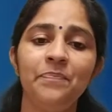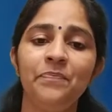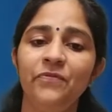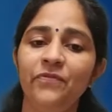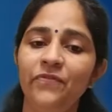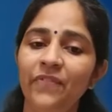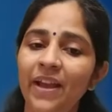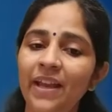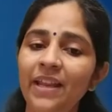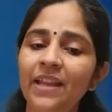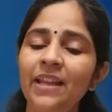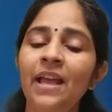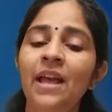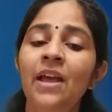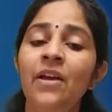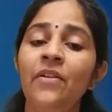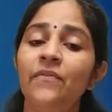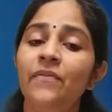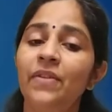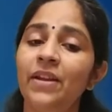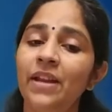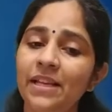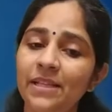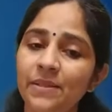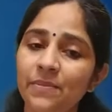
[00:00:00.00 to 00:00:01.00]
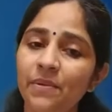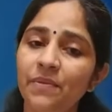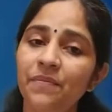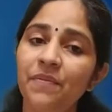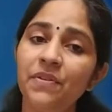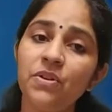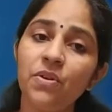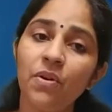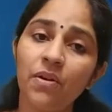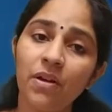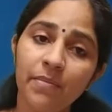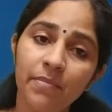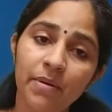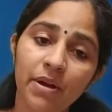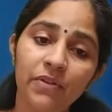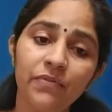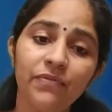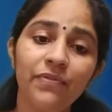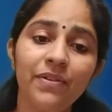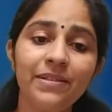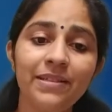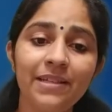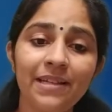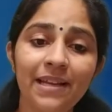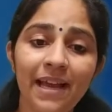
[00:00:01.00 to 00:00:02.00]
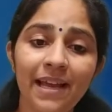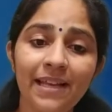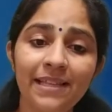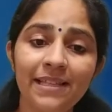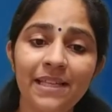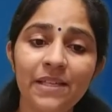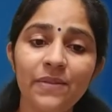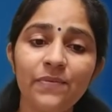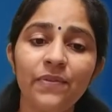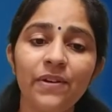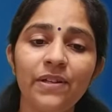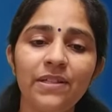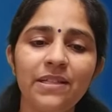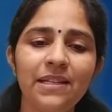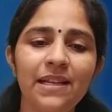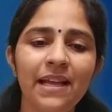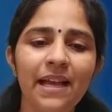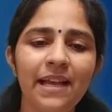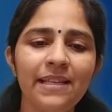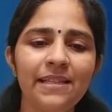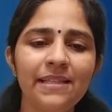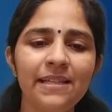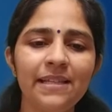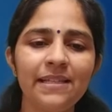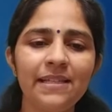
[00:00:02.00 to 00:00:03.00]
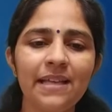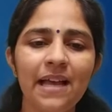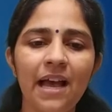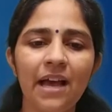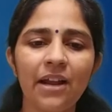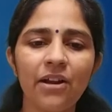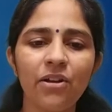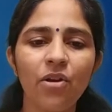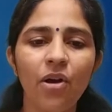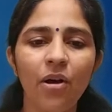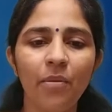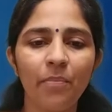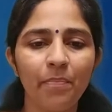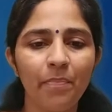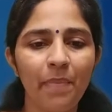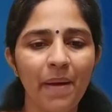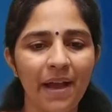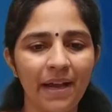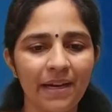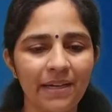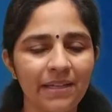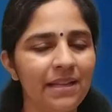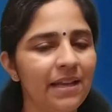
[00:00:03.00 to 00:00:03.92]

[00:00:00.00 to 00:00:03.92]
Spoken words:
Fine. Whereas when we talk about fertilizers are compact.